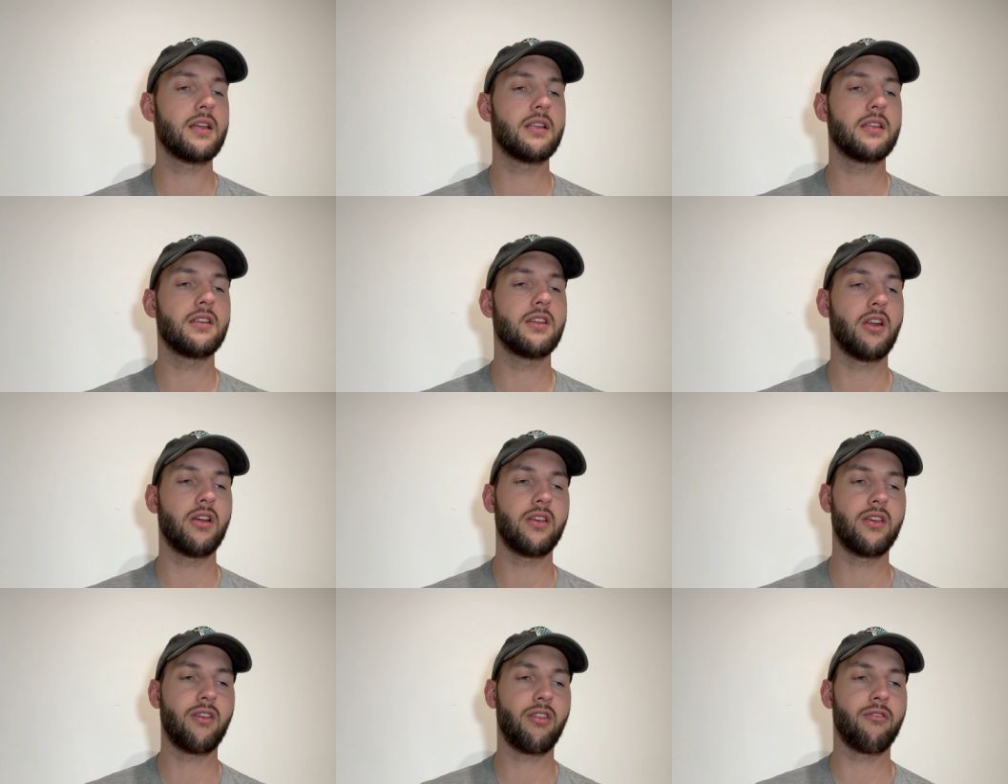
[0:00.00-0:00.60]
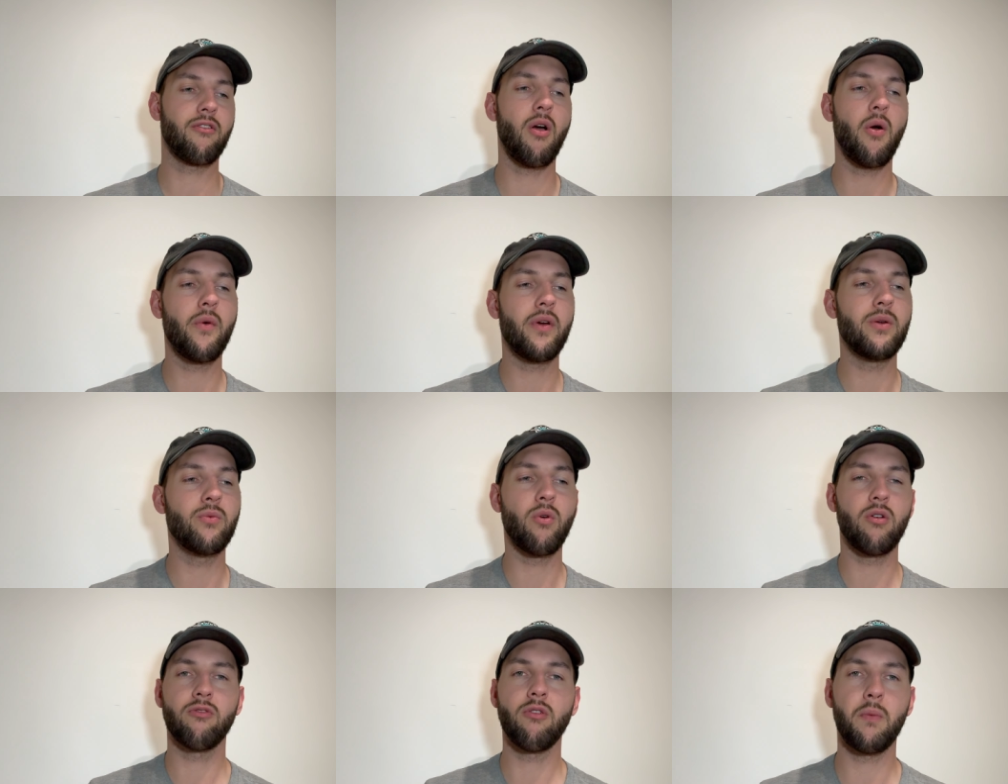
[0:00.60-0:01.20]
And, you throw
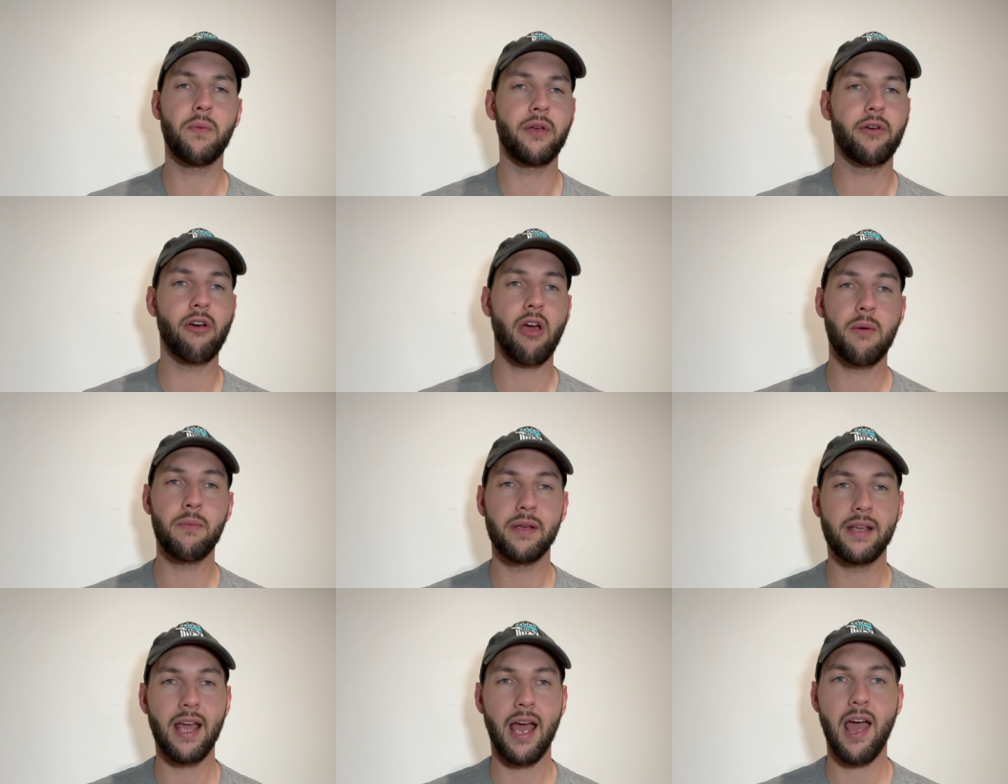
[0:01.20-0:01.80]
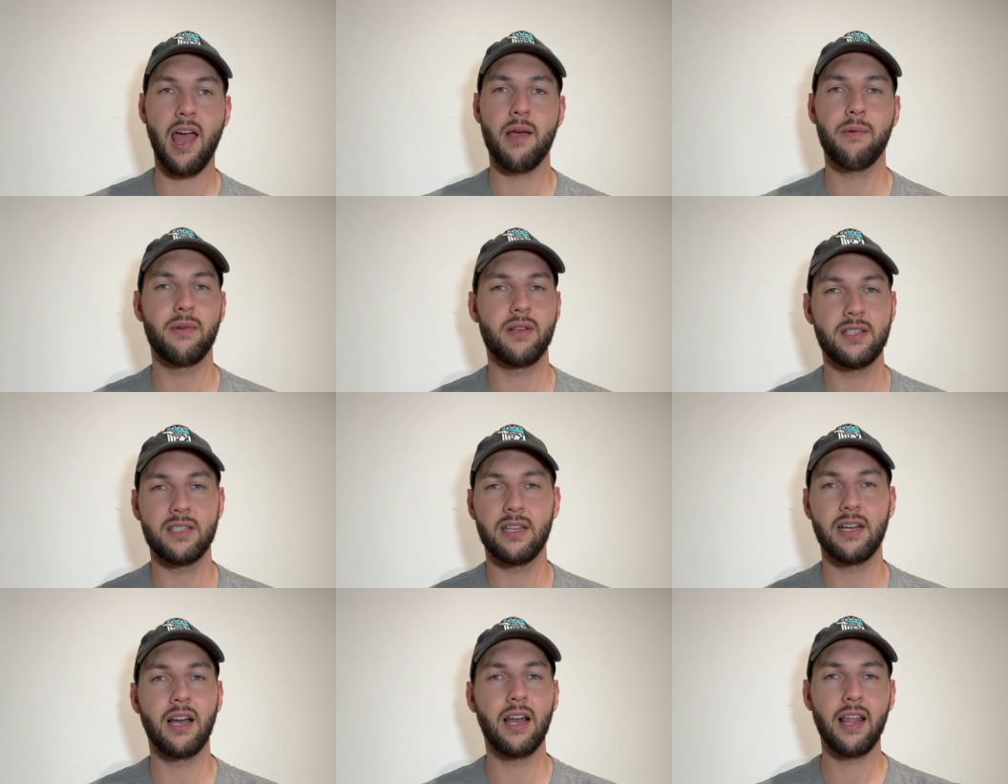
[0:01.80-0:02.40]
in what Robbie Gray became, and
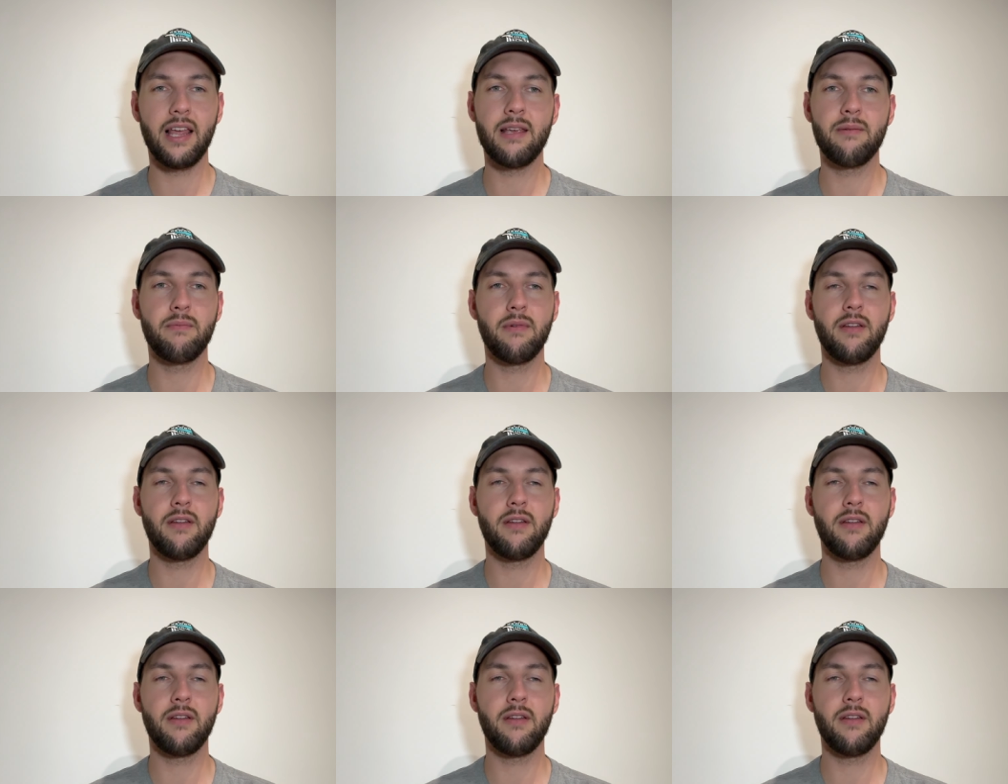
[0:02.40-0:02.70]
he's an elite